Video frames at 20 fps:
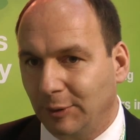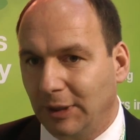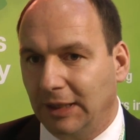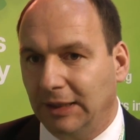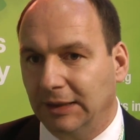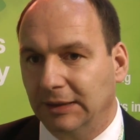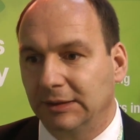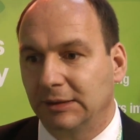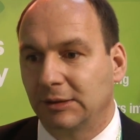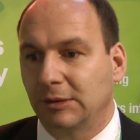
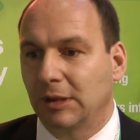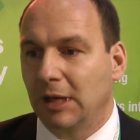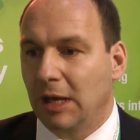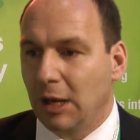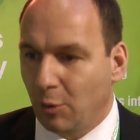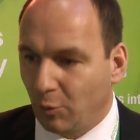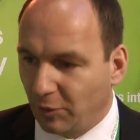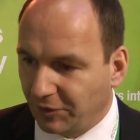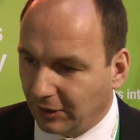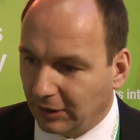And
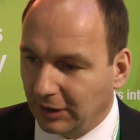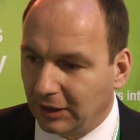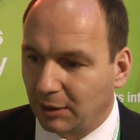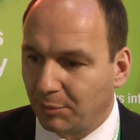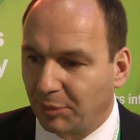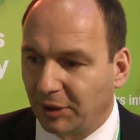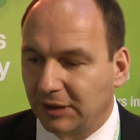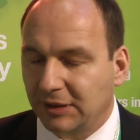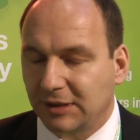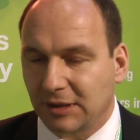with a little
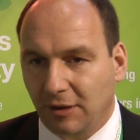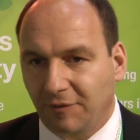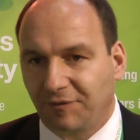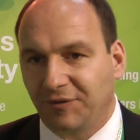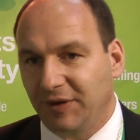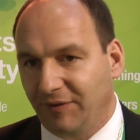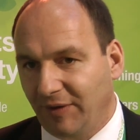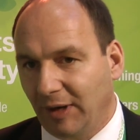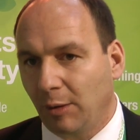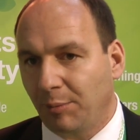bit of
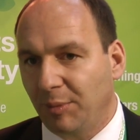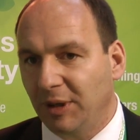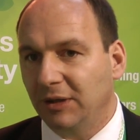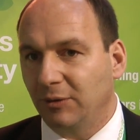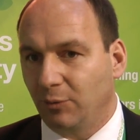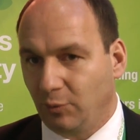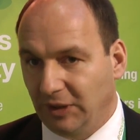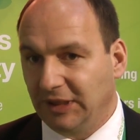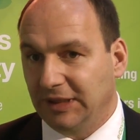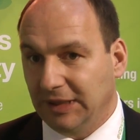
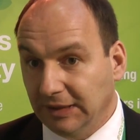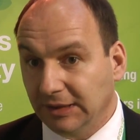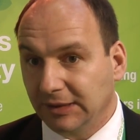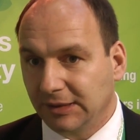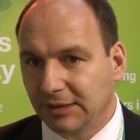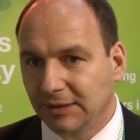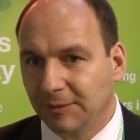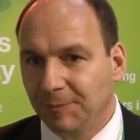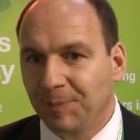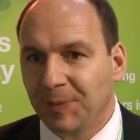development, we
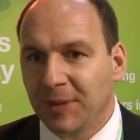did,